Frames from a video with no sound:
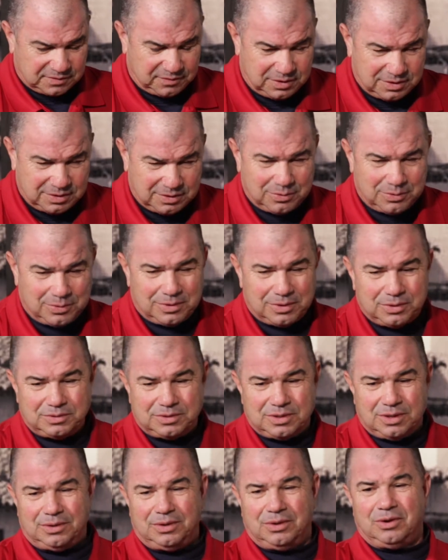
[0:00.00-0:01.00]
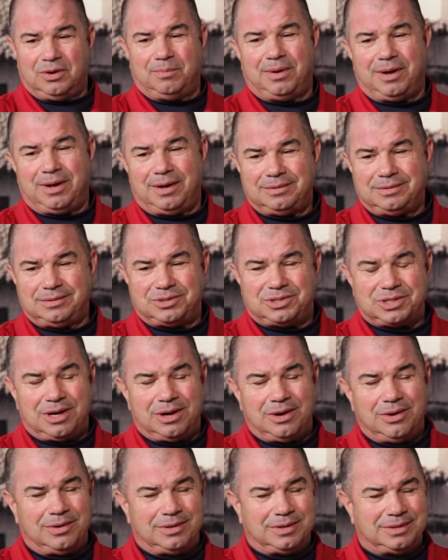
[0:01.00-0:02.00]
of you who don't know about
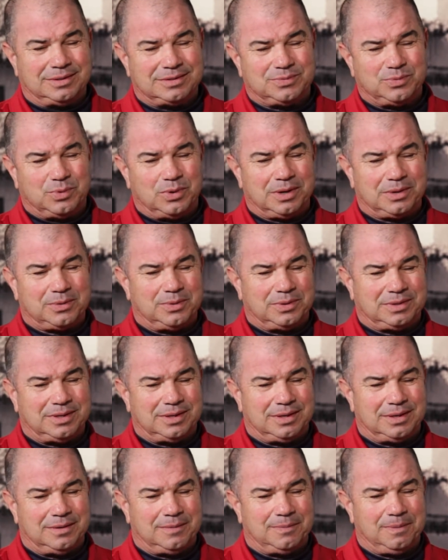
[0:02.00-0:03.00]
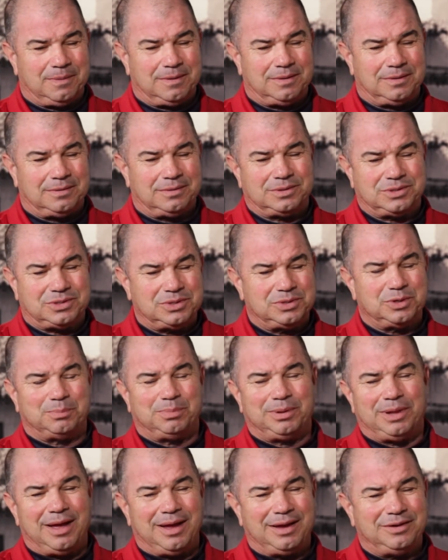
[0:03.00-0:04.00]
Joe and his work with the Junior
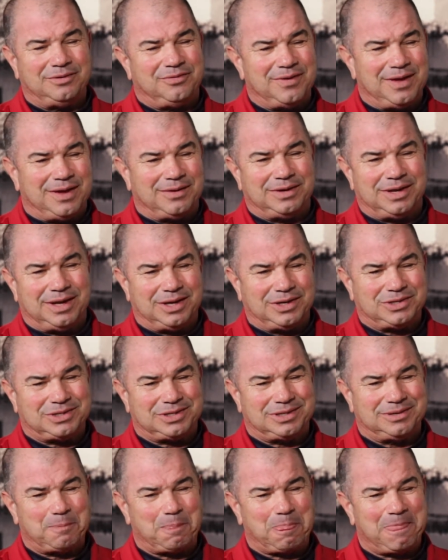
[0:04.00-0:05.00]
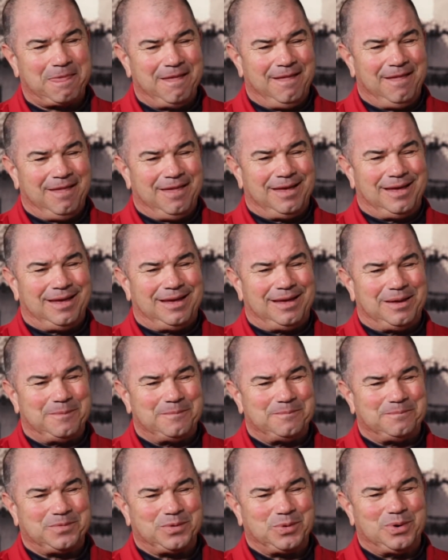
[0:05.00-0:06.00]
Blind Foundation,
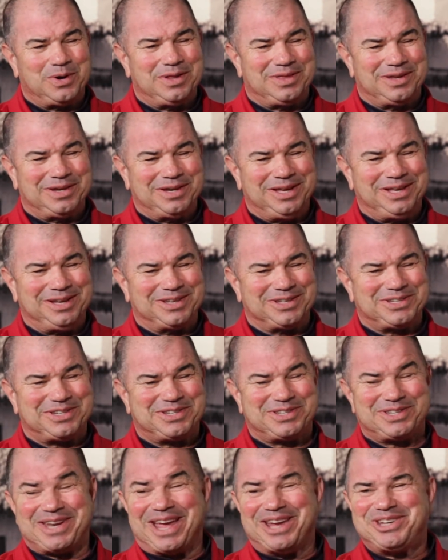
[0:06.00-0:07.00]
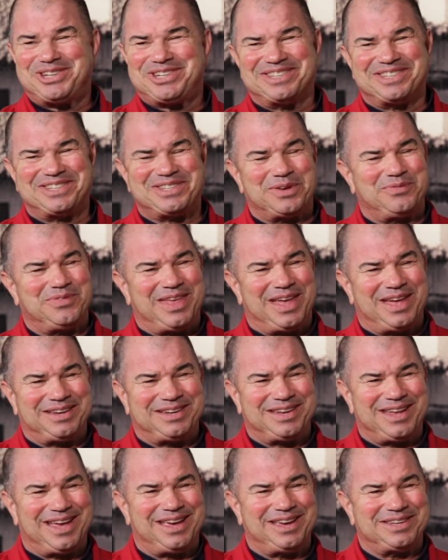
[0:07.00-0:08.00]
one of the neatest stations of
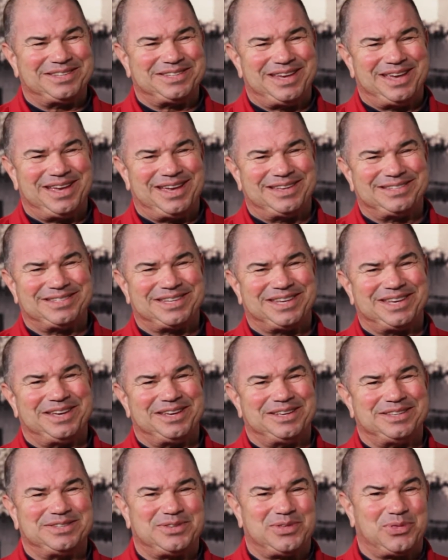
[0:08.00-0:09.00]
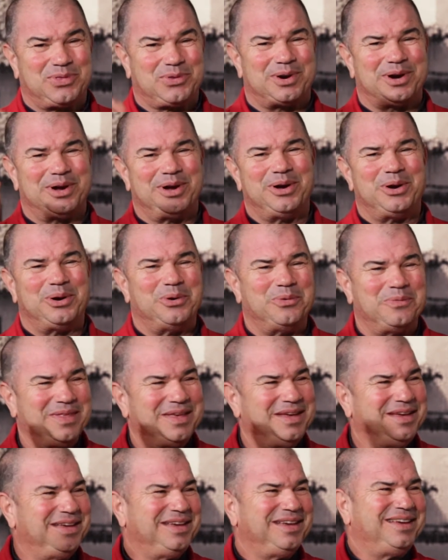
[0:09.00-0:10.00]
that day is he has kids throw
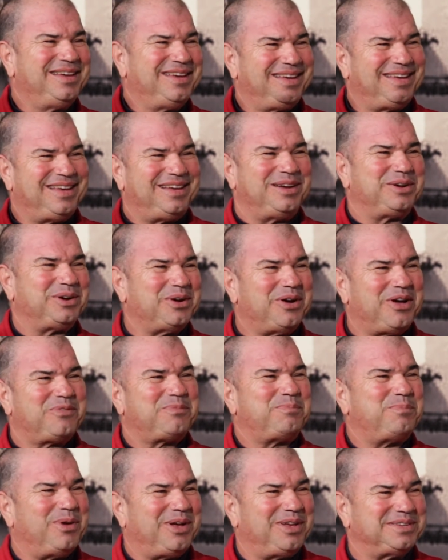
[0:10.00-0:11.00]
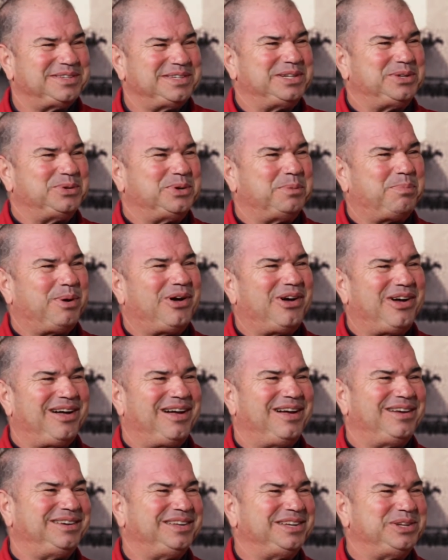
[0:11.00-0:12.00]
golf balls into a
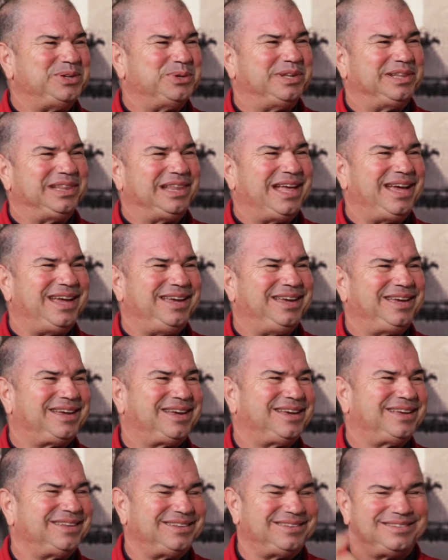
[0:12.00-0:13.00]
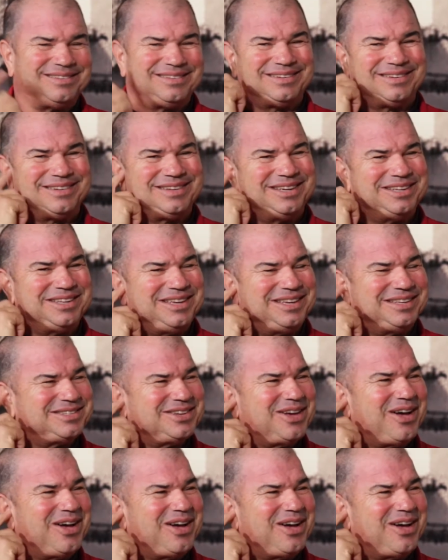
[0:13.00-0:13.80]
pond, into a lake, and it's